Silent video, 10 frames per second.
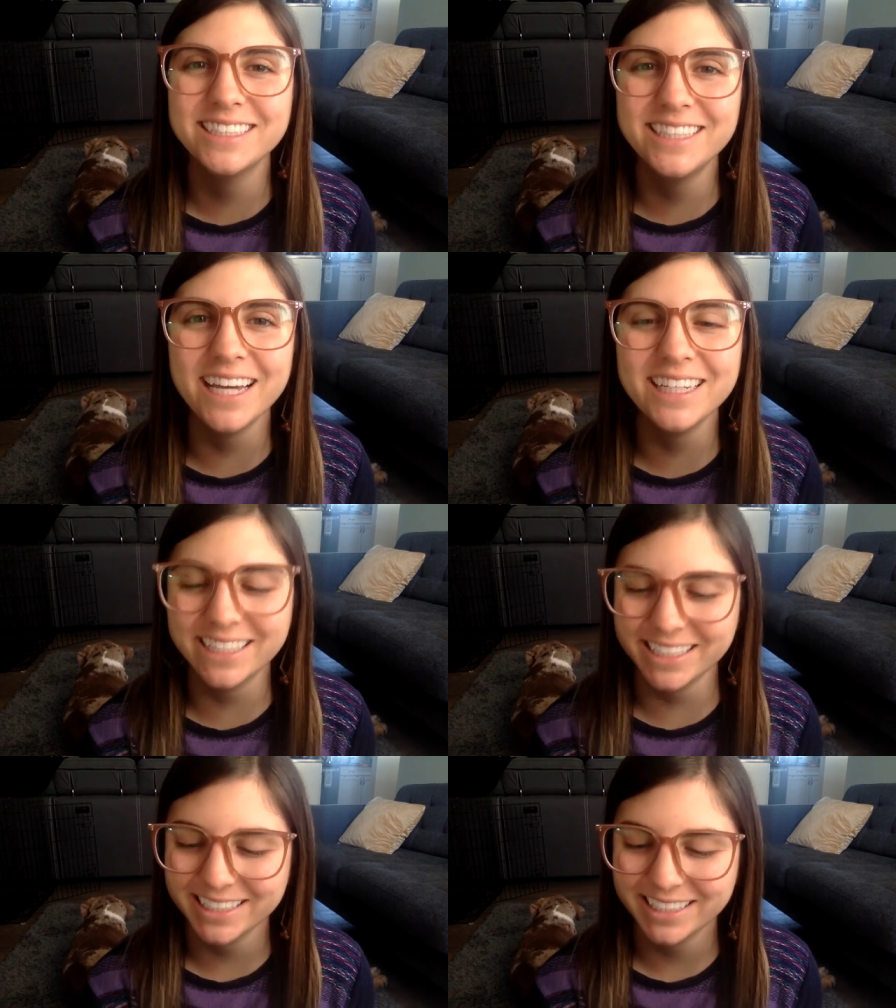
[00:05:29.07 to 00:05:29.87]

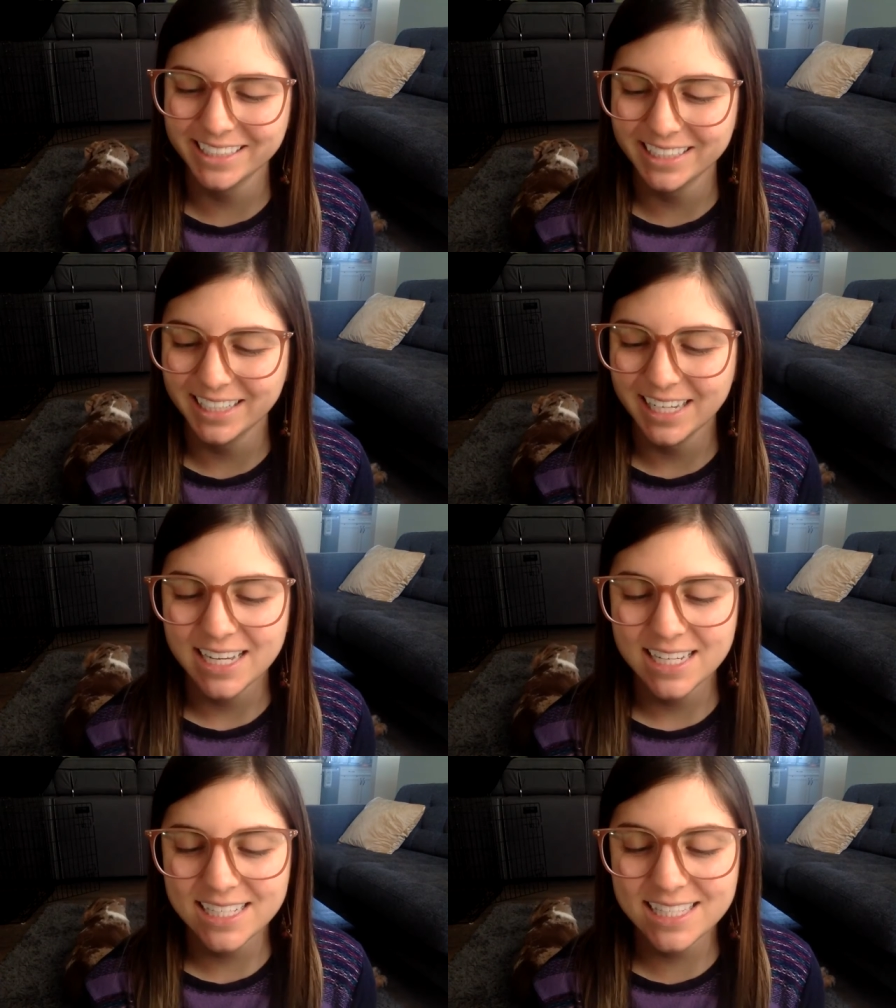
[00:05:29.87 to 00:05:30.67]
Duck.
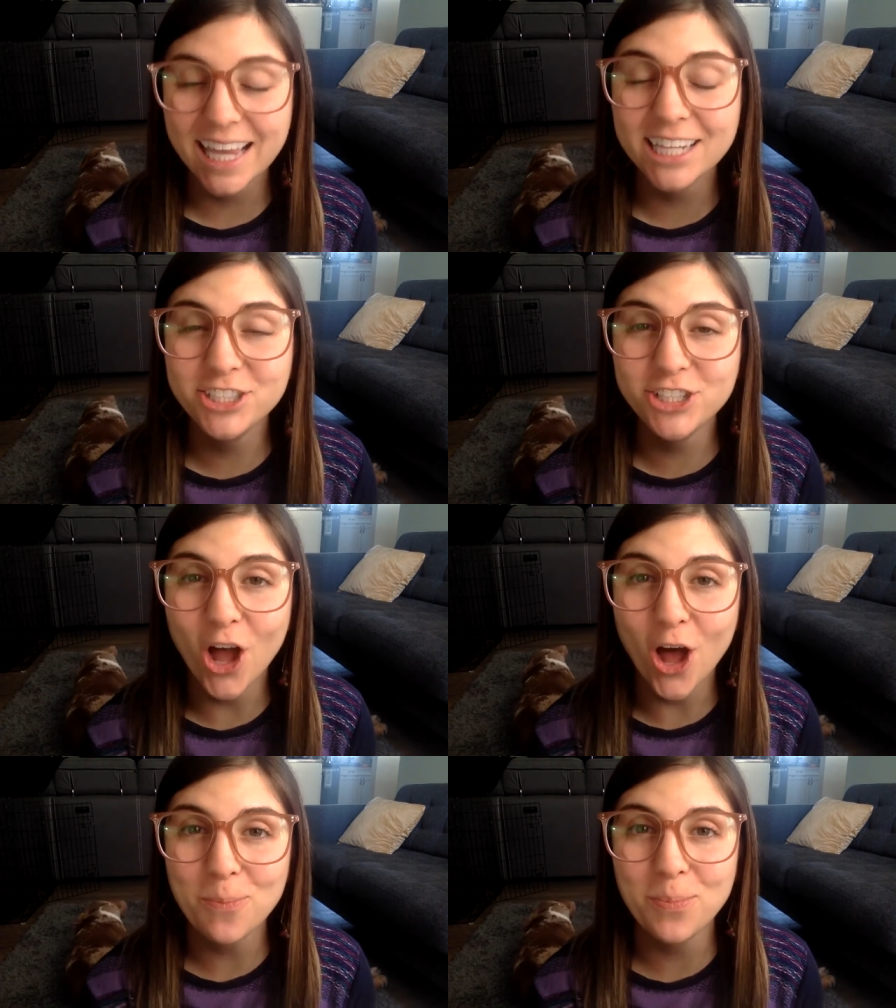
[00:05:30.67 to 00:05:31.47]
Say
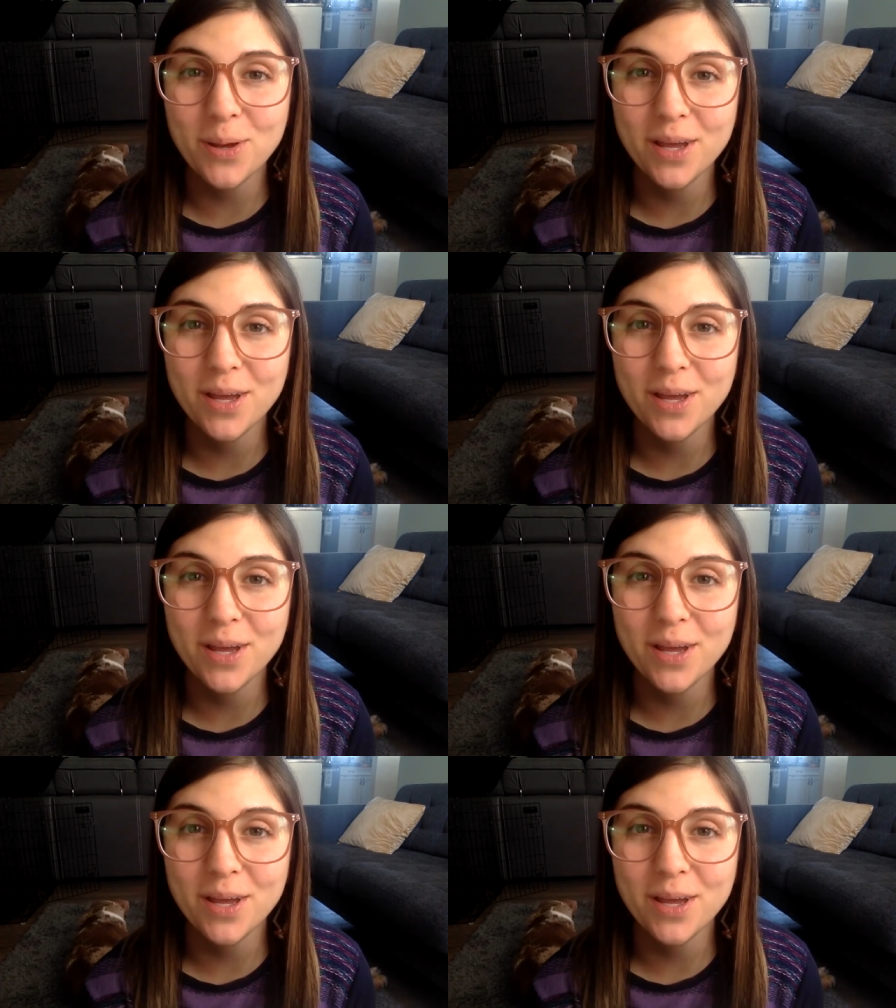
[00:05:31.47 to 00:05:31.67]
chomp.